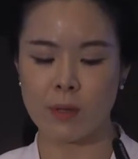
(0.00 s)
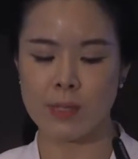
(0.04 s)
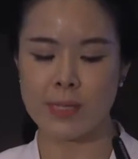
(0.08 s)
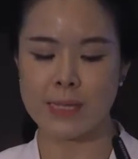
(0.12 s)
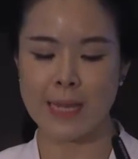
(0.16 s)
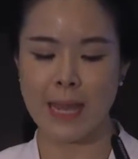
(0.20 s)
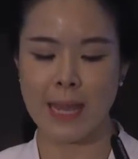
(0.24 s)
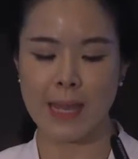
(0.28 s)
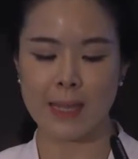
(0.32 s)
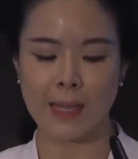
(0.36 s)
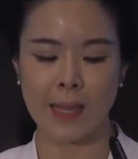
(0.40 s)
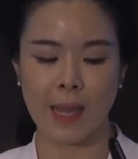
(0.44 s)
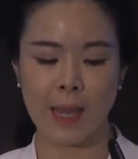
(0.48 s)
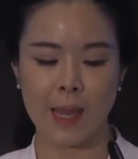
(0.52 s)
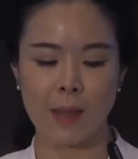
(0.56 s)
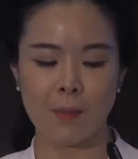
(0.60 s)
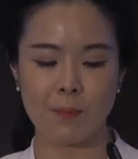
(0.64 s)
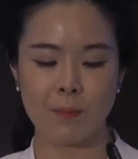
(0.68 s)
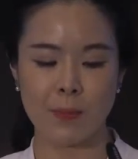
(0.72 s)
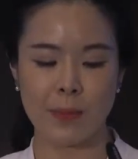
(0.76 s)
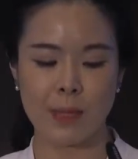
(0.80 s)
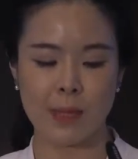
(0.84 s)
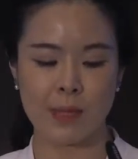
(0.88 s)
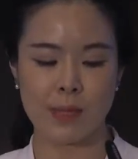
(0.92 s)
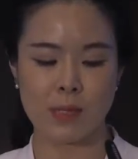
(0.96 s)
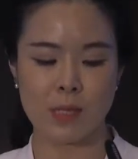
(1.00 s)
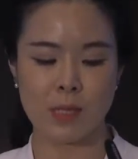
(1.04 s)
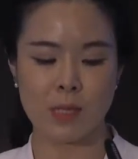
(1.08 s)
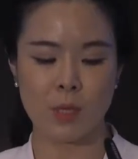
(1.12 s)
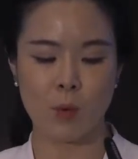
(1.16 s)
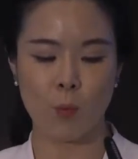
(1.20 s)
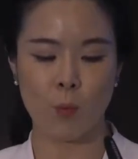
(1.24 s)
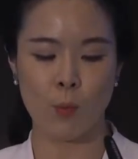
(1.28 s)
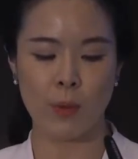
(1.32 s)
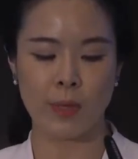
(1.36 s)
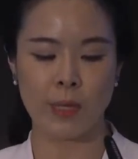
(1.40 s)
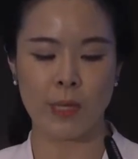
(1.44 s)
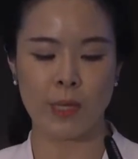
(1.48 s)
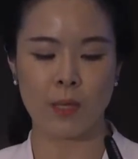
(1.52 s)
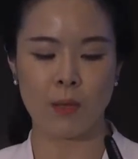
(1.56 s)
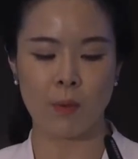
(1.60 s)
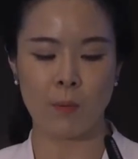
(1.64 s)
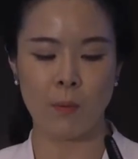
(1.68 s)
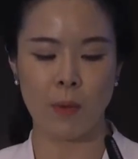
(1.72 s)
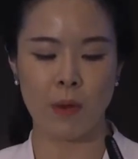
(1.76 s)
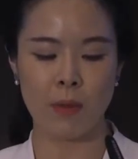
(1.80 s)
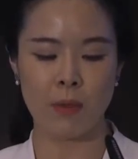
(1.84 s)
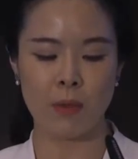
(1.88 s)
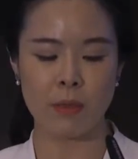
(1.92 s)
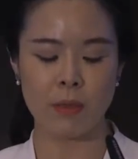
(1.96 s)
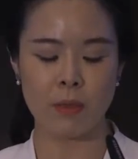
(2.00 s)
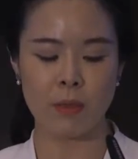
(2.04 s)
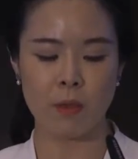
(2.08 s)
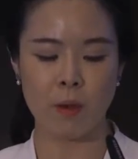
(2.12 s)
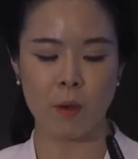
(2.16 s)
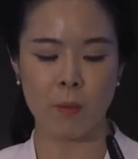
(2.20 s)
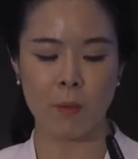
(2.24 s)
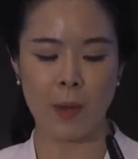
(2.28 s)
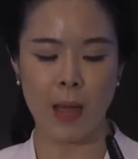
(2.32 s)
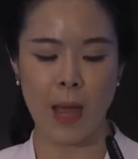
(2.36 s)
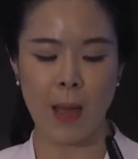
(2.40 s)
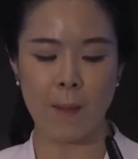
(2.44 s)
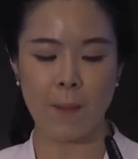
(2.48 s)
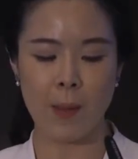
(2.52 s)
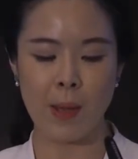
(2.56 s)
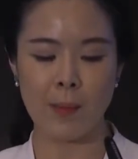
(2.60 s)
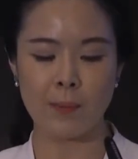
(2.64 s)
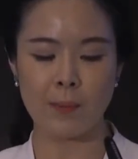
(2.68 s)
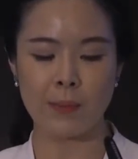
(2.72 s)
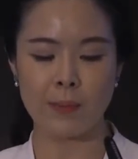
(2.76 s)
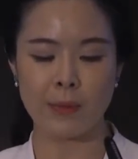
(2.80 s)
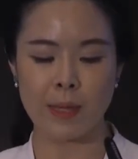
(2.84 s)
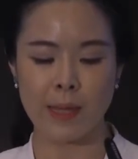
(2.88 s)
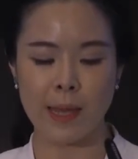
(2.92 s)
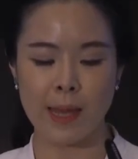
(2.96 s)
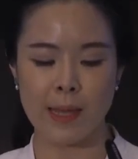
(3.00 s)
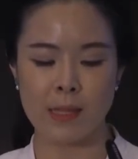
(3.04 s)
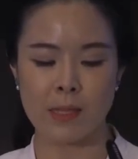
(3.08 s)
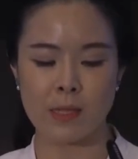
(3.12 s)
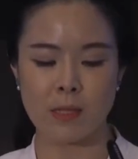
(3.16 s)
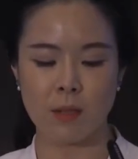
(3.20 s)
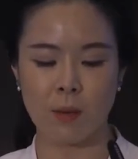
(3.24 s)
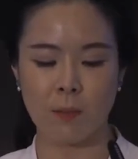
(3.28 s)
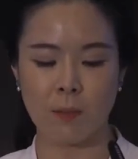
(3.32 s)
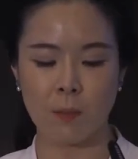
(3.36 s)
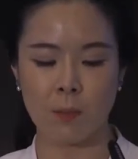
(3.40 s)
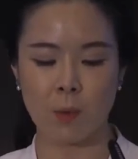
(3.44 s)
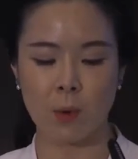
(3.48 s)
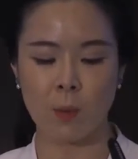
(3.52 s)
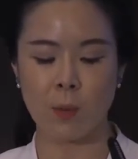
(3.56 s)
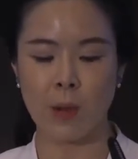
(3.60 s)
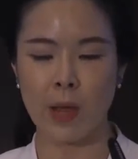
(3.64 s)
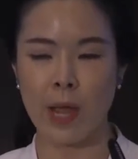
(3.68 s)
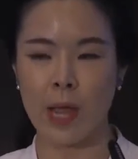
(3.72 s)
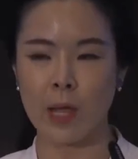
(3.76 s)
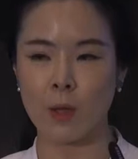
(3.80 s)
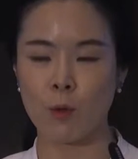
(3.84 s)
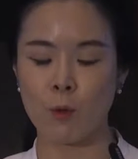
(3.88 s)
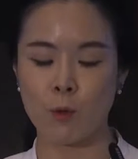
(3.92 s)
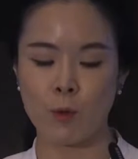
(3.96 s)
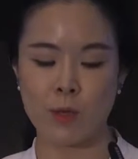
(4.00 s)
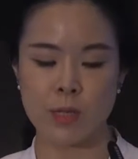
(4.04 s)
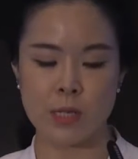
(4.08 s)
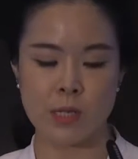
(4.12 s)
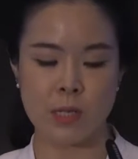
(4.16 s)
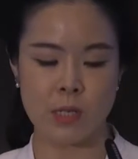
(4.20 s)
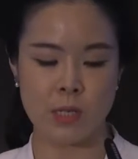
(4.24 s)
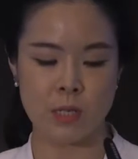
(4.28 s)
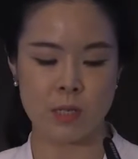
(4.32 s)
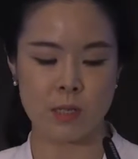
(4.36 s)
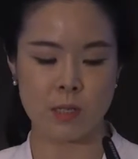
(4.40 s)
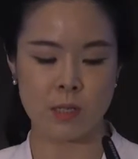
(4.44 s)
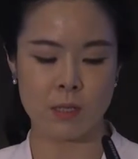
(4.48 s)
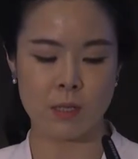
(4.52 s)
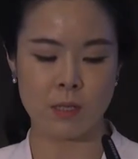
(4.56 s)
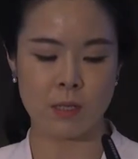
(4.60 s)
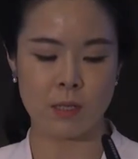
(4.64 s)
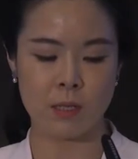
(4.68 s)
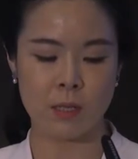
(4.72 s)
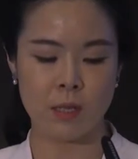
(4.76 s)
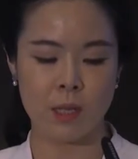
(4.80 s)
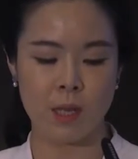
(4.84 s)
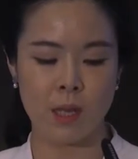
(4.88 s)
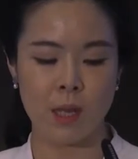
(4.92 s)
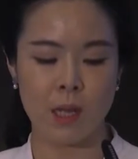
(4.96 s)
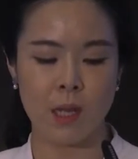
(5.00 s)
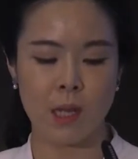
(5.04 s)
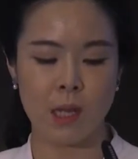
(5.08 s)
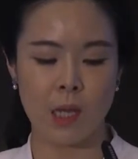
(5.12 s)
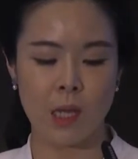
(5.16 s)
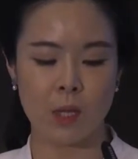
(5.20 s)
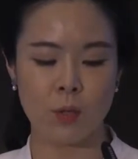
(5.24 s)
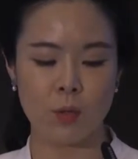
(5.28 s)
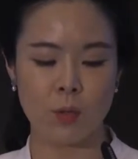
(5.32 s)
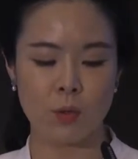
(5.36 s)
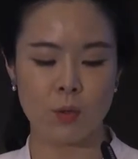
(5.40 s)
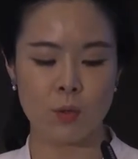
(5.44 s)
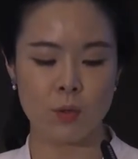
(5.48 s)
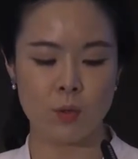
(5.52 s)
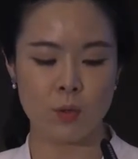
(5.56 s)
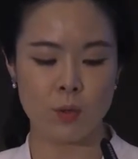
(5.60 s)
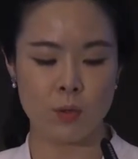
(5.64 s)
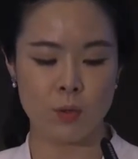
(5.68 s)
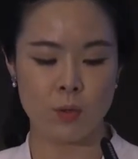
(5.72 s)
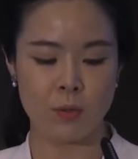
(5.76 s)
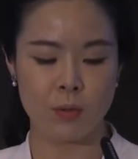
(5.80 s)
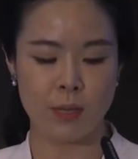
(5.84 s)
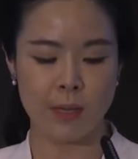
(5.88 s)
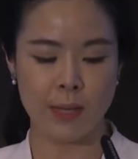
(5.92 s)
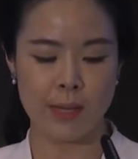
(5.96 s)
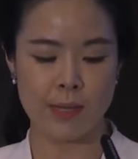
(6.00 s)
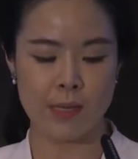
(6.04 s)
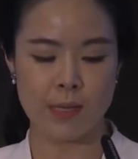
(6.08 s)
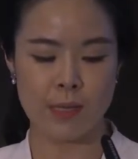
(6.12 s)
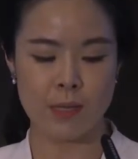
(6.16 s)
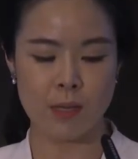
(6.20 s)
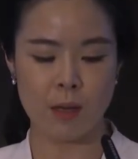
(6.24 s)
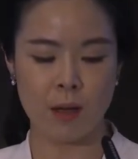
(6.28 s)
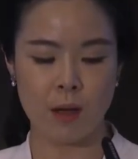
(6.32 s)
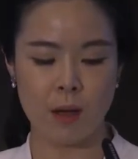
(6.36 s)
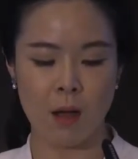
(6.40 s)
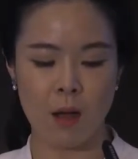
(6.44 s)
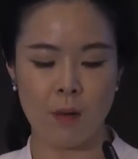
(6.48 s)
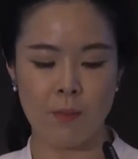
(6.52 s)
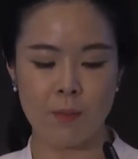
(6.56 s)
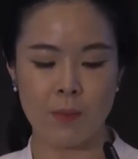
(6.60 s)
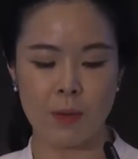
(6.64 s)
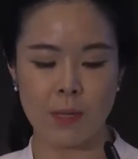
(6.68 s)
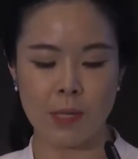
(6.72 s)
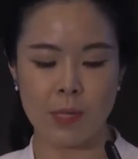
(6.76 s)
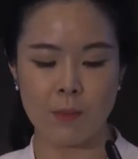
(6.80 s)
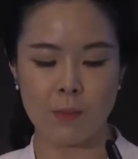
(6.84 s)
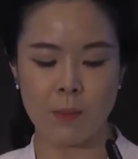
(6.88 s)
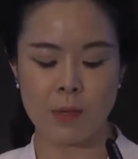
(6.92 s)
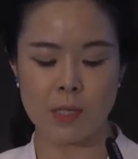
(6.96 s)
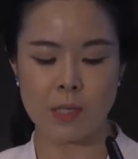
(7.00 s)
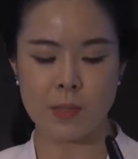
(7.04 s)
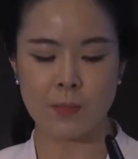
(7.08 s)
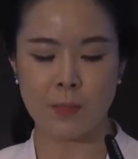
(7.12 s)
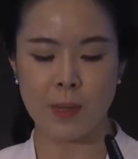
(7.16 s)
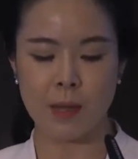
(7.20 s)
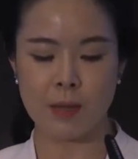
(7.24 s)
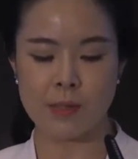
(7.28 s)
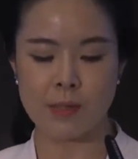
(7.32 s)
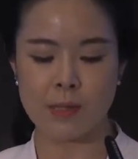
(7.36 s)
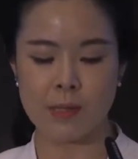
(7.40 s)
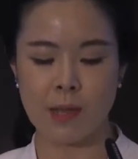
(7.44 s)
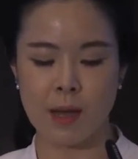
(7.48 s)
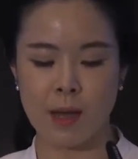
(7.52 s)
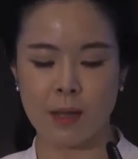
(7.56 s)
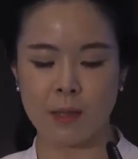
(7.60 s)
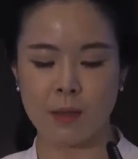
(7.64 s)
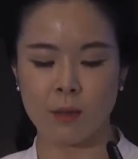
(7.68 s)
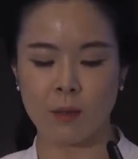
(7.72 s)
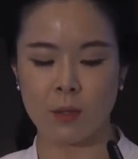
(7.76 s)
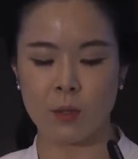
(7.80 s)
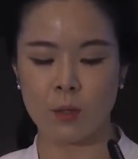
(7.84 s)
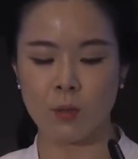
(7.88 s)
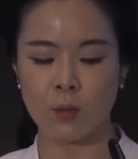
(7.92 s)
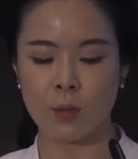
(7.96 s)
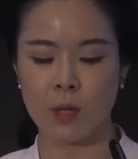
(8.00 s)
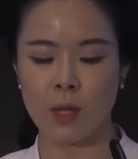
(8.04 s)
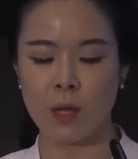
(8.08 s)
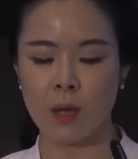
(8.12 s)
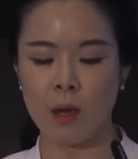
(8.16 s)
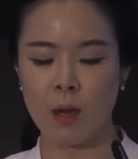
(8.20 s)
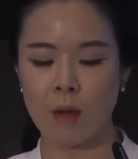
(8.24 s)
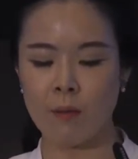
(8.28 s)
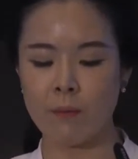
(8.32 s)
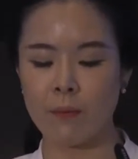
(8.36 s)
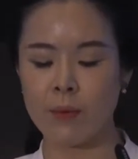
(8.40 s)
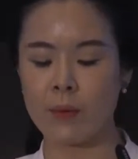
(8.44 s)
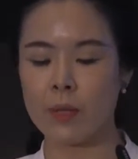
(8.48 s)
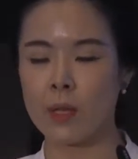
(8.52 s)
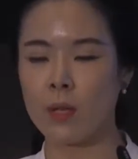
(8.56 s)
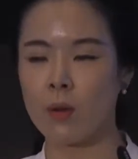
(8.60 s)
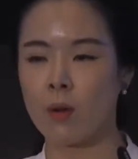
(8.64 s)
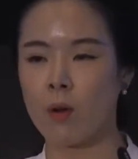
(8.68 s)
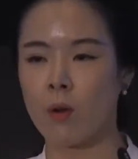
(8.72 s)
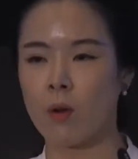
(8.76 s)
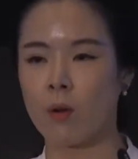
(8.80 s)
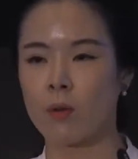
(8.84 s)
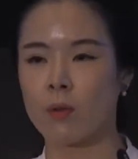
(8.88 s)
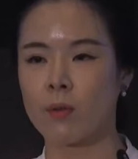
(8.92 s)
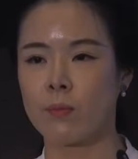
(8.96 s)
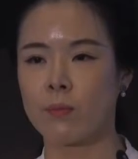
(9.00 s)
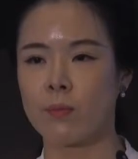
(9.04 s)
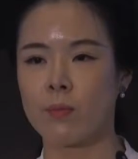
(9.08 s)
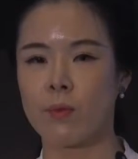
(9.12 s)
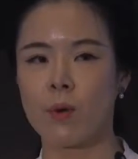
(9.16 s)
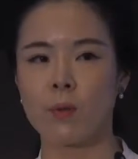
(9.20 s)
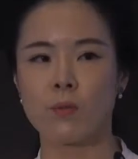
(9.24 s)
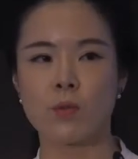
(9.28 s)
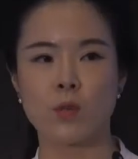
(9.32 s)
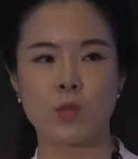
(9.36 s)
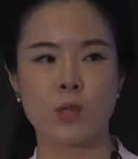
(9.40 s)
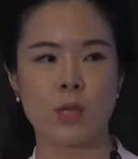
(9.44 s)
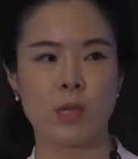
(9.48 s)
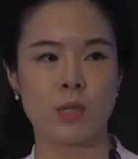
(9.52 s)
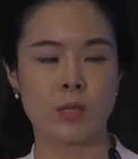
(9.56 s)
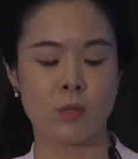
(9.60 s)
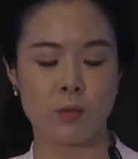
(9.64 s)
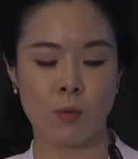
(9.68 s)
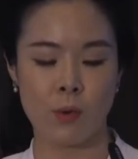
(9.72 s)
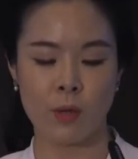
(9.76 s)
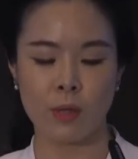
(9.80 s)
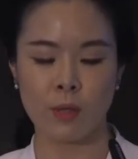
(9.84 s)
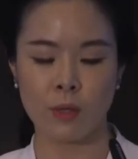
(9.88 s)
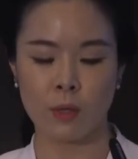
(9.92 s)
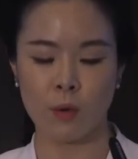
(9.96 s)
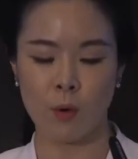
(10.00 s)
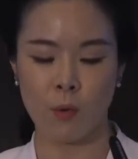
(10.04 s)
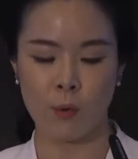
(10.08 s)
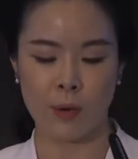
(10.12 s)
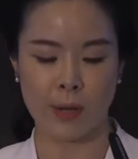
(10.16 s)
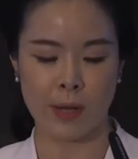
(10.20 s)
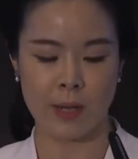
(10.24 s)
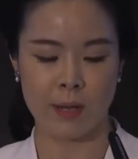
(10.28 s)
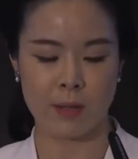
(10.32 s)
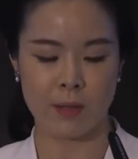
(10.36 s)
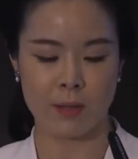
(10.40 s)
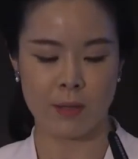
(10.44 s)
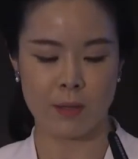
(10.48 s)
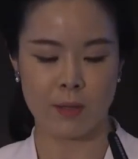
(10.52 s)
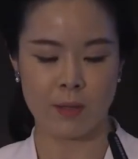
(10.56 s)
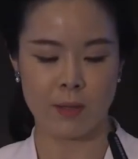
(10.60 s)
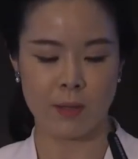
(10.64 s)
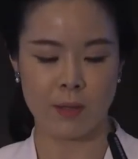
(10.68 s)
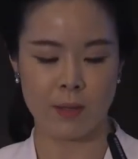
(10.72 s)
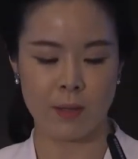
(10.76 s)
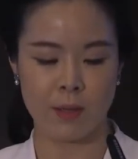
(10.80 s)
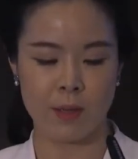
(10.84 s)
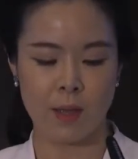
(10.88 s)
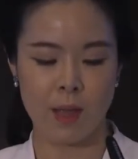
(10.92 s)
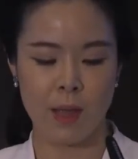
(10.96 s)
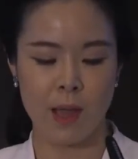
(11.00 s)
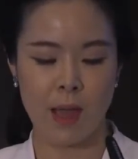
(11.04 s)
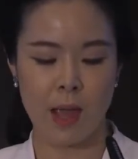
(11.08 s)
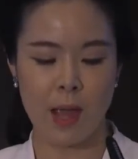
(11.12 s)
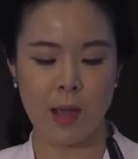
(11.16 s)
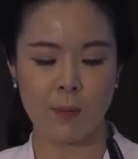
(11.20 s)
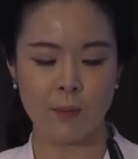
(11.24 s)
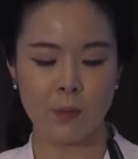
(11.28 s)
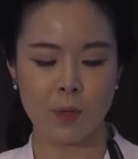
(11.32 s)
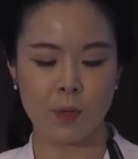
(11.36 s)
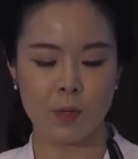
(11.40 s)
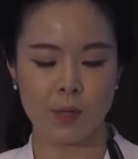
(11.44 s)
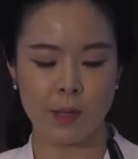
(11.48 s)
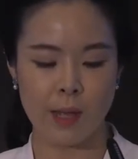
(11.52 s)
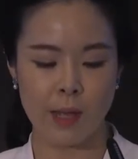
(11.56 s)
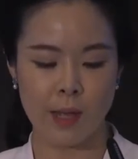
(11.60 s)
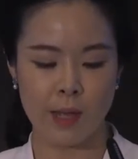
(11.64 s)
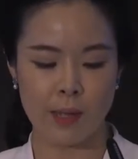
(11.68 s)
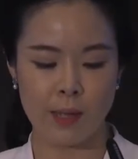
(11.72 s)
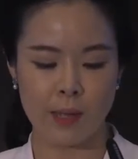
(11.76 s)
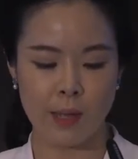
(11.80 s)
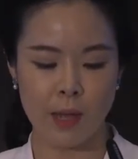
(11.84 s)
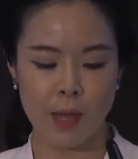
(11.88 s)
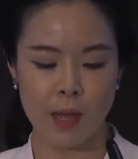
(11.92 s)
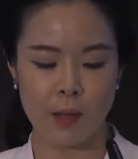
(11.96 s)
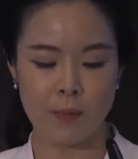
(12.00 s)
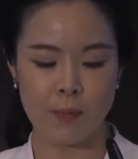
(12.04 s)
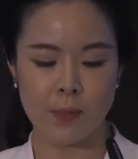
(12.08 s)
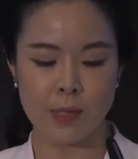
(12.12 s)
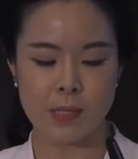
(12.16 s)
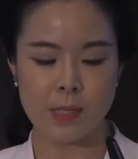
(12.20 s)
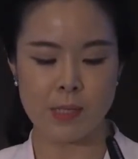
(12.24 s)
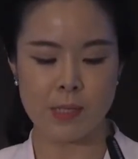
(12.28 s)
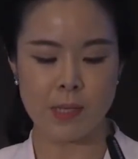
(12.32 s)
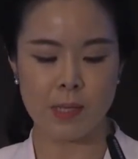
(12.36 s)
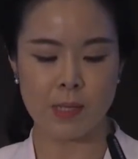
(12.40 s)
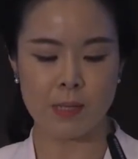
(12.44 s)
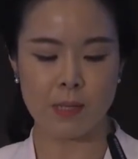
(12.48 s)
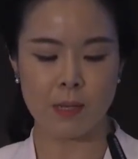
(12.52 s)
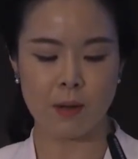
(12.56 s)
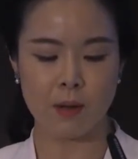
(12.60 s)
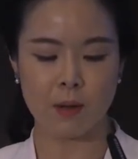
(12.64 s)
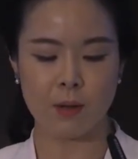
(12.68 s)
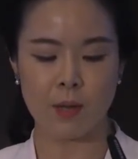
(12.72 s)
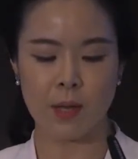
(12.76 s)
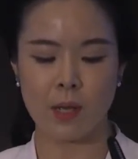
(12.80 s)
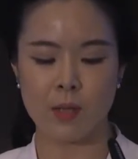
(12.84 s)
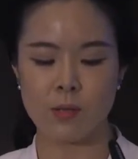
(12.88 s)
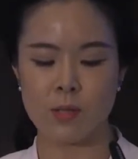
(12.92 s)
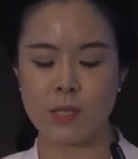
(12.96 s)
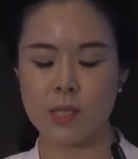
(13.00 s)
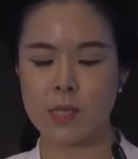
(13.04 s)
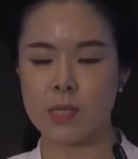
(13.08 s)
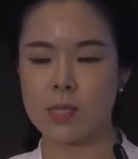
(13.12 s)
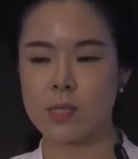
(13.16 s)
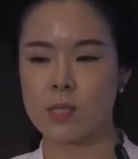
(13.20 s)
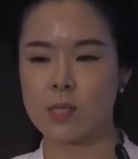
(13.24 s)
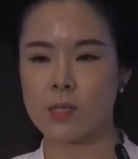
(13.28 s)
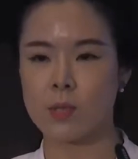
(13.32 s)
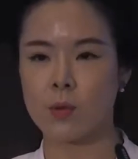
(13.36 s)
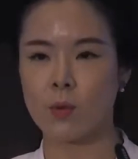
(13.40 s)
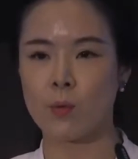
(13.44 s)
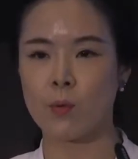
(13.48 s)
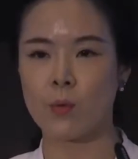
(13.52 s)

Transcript: at KPIS within a month of MFDS approval acquisition. In order to do this, a company must be assigned a unique company code from JeongHwa Korea. After that, KPIS Center announces the